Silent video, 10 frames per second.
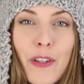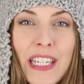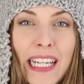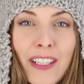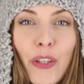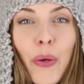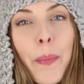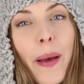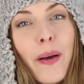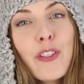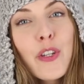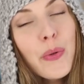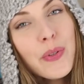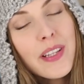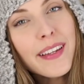going to tell you about
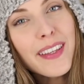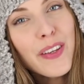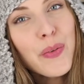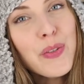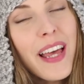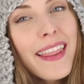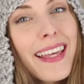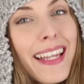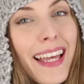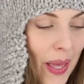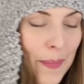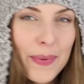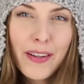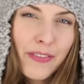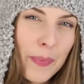tools I used and then a
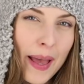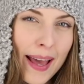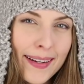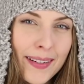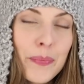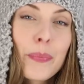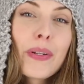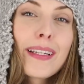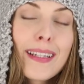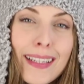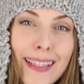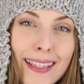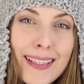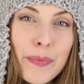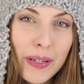bit of a pattern, but it
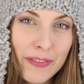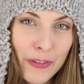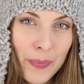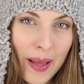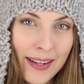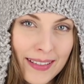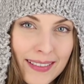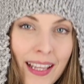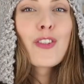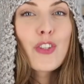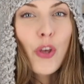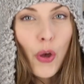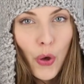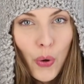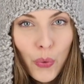is a bit of a pattern,
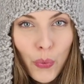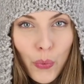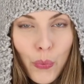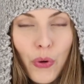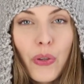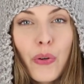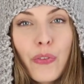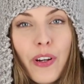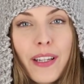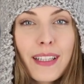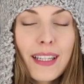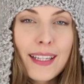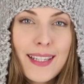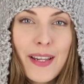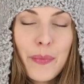so you'll find the
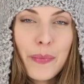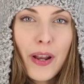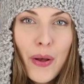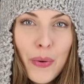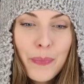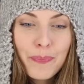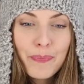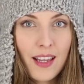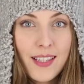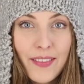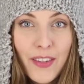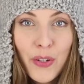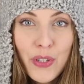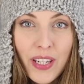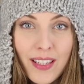links down below. As I've
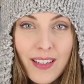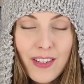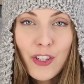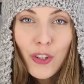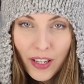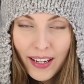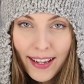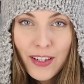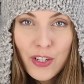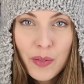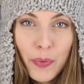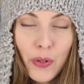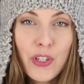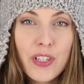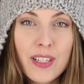noticed, you can actually
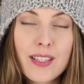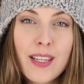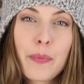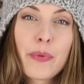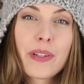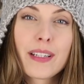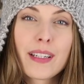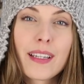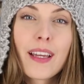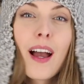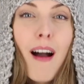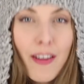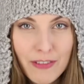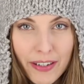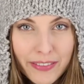purchase it separately
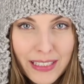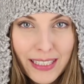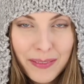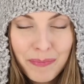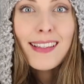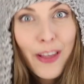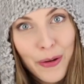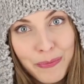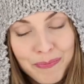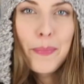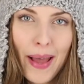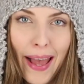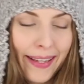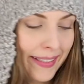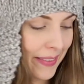on Ravelry. So,
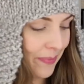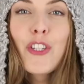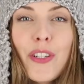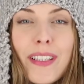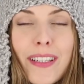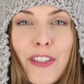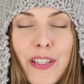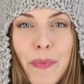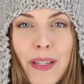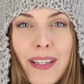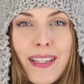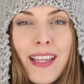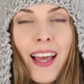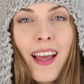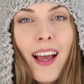bag. During the Christmas,
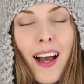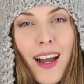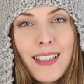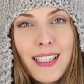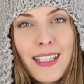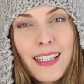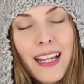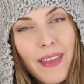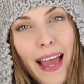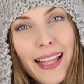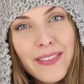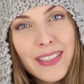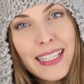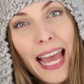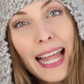I did an
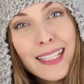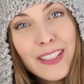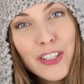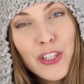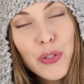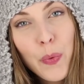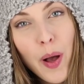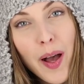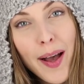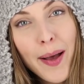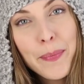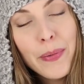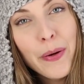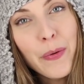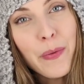advent calendar swap
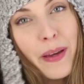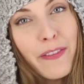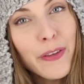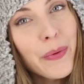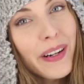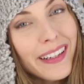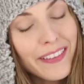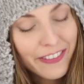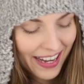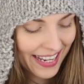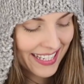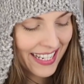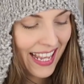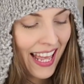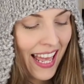with my viewer and a friend,
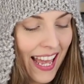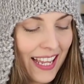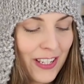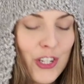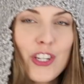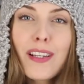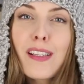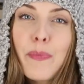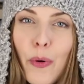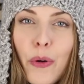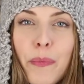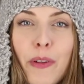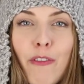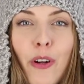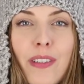and she spoiled
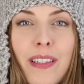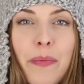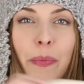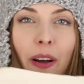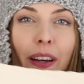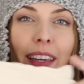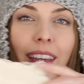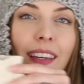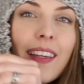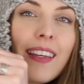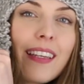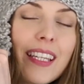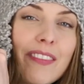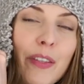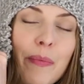me rotten by
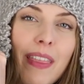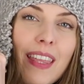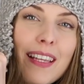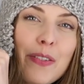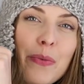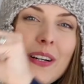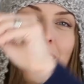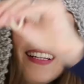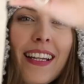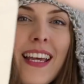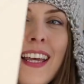giving me this one.